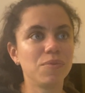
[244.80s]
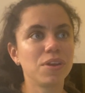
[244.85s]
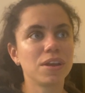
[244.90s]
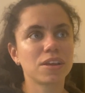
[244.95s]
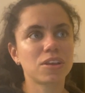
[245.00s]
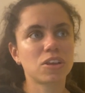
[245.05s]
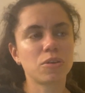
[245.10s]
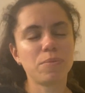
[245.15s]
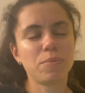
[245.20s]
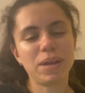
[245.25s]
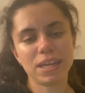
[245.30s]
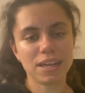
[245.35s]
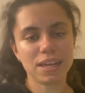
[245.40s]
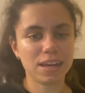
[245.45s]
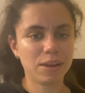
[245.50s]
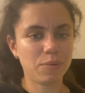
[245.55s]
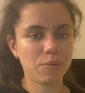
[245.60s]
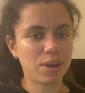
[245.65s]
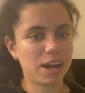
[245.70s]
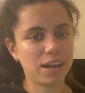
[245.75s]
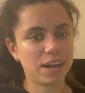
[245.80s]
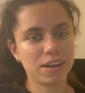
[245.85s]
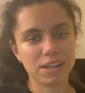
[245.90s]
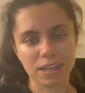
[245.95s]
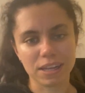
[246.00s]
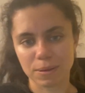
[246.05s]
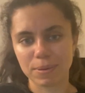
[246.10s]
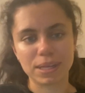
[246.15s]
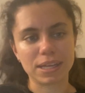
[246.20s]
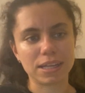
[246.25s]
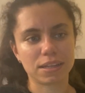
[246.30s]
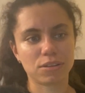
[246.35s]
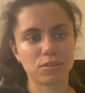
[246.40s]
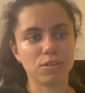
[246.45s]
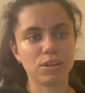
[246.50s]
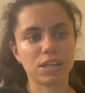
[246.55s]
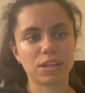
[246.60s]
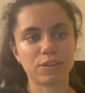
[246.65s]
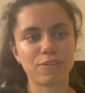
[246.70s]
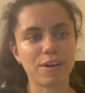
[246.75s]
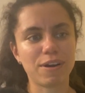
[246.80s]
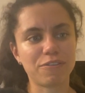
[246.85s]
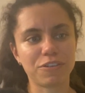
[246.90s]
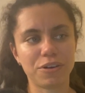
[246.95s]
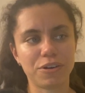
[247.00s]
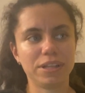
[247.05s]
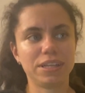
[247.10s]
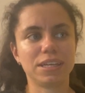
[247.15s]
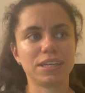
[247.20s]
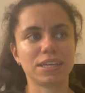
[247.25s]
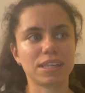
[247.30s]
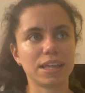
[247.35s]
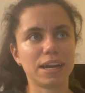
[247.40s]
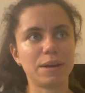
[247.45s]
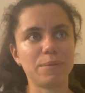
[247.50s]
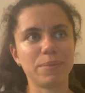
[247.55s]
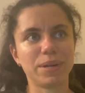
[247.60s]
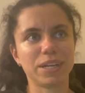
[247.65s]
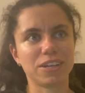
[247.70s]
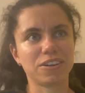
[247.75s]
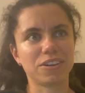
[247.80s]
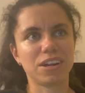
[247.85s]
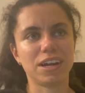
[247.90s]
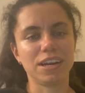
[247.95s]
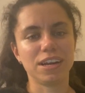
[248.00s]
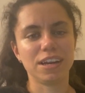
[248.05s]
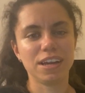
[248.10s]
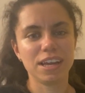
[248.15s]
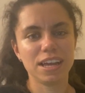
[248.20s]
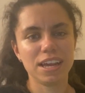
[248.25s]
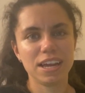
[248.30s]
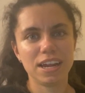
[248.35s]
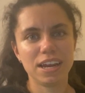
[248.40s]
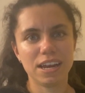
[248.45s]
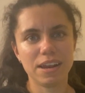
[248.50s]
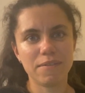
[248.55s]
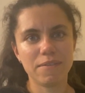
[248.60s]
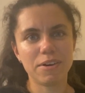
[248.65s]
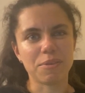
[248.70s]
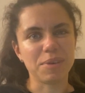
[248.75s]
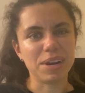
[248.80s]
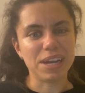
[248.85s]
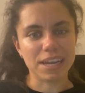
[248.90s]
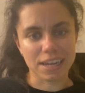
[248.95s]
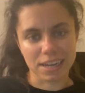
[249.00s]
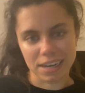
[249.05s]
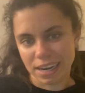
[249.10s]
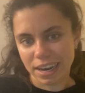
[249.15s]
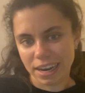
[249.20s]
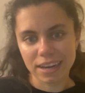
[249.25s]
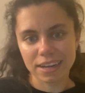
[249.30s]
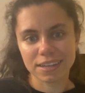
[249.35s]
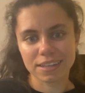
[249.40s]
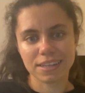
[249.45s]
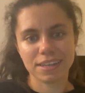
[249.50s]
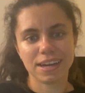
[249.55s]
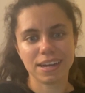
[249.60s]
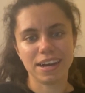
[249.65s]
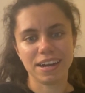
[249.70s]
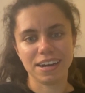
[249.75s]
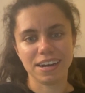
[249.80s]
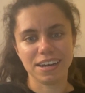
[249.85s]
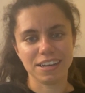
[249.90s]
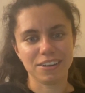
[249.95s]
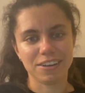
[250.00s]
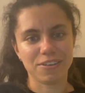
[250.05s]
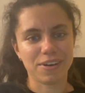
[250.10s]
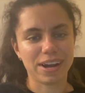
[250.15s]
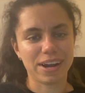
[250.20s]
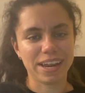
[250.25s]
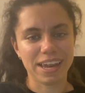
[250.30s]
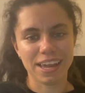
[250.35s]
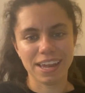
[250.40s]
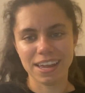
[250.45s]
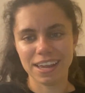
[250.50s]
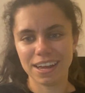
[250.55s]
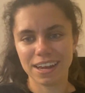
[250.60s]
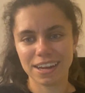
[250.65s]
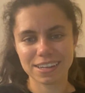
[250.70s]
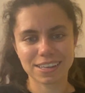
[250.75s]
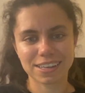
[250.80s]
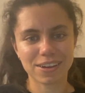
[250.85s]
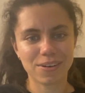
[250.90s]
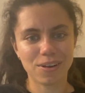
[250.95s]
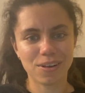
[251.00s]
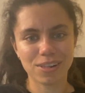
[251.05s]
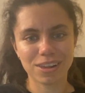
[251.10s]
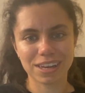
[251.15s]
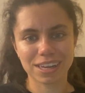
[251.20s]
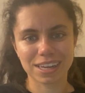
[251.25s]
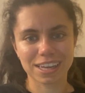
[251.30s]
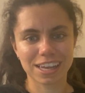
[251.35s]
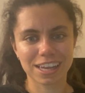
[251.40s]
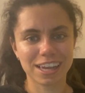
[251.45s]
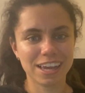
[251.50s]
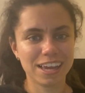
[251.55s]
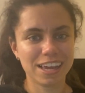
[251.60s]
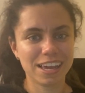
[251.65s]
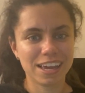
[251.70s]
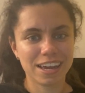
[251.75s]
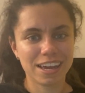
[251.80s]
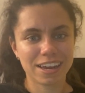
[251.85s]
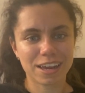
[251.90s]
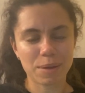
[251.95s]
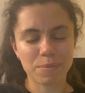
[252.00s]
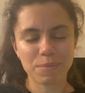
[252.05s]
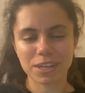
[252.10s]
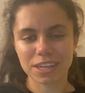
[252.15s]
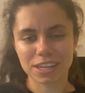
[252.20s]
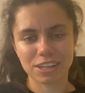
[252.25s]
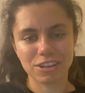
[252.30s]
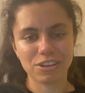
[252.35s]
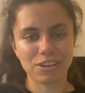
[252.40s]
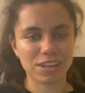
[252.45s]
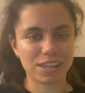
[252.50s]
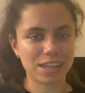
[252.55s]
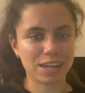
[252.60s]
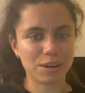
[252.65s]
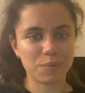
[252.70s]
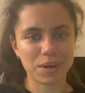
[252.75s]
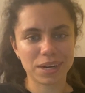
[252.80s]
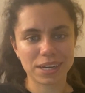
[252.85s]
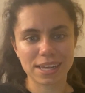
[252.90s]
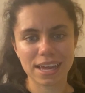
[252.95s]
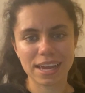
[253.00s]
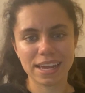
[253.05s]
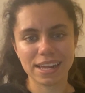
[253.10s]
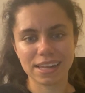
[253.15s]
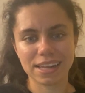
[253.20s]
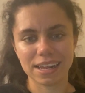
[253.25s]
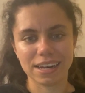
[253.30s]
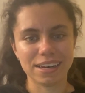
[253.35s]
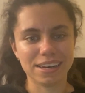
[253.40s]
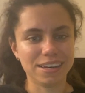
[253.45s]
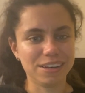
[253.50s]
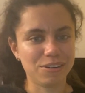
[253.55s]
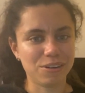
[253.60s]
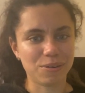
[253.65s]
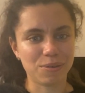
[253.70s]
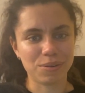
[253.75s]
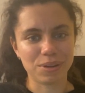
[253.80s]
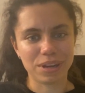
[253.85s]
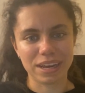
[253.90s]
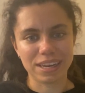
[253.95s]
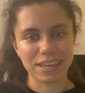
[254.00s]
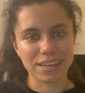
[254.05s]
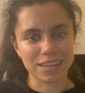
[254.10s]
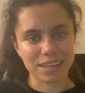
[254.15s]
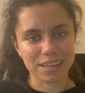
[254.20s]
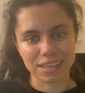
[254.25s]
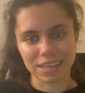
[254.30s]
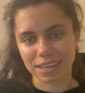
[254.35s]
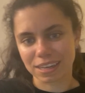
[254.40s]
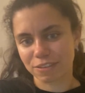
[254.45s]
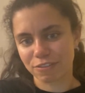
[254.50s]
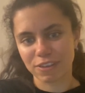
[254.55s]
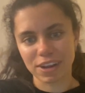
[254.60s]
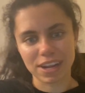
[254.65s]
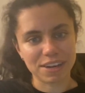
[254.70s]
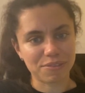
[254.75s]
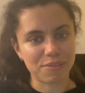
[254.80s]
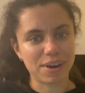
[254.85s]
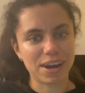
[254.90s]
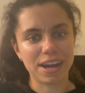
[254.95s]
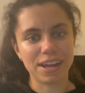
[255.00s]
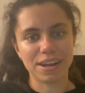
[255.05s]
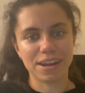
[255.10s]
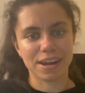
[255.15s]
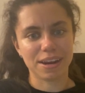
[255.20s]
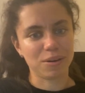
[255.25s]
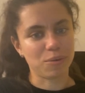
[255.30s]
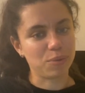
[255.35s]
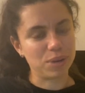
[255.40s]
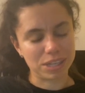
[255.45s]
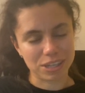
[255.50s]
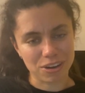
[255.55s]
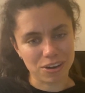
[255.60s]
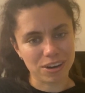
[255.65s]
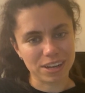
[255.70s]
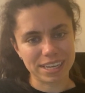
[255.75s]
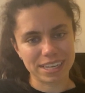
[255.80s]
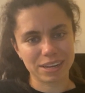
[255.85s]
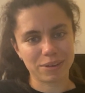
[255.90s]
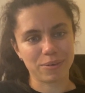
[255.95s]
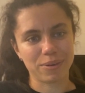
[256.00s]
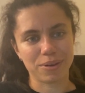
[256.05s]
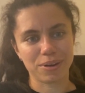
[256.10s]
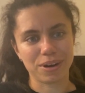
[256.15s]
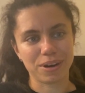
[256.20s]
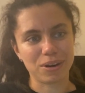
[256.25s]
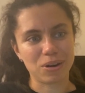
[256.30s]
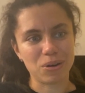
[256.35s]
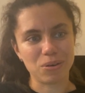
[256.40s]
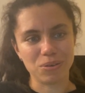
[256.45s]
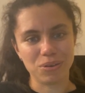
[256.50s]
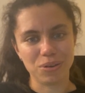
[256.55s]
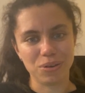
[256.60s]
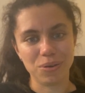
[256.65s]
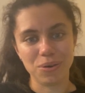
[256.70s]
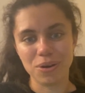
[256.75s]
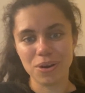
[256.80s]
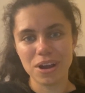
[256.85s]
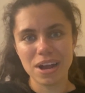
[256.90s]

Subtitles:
So basically, we had these visits to these five colleges that I mentioned, and it never really clicked. And I saw all these chemistry students that were saying that it just felt right, like which college they were going to go to,